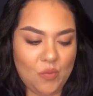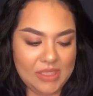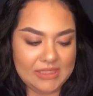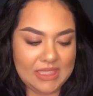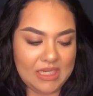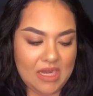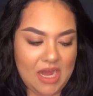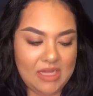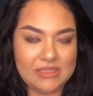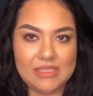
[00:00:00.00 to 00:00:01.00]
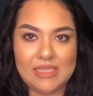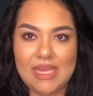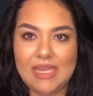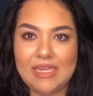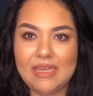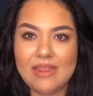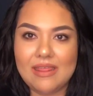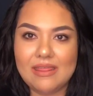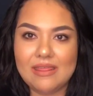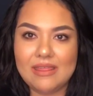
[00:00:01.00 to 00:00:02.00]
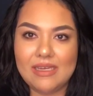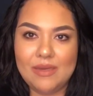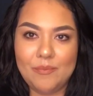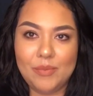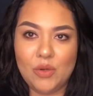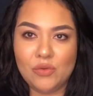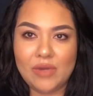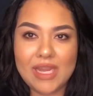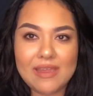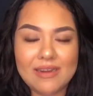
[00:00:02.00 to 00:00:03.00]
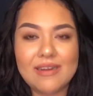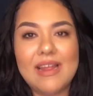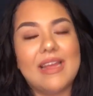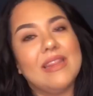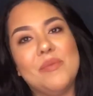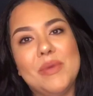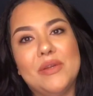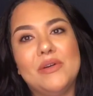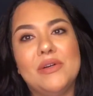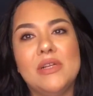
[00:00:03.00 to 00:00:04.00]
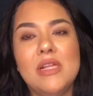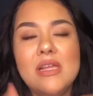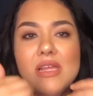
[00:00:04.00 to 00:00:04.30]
once it got to like the bone right here, like in the middle,